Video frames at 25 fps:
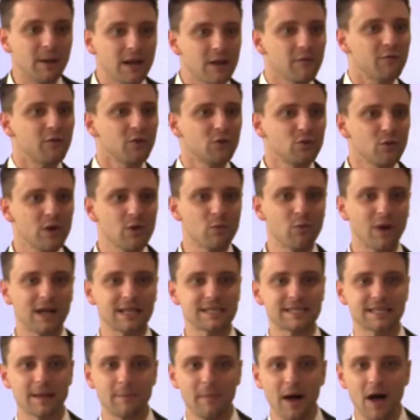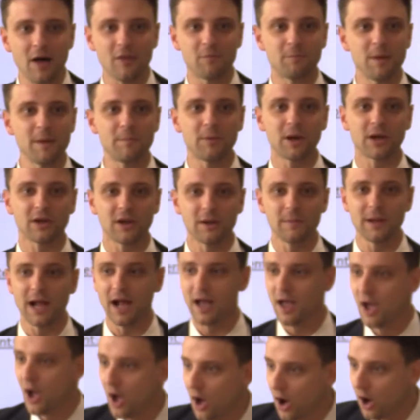but if you do it once a month, people are going
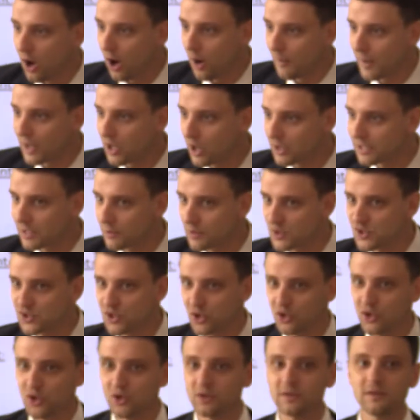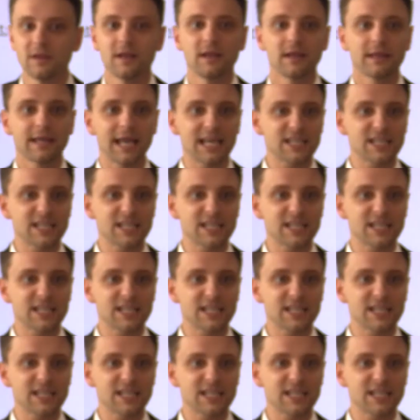to be like, oh my God, that was so good.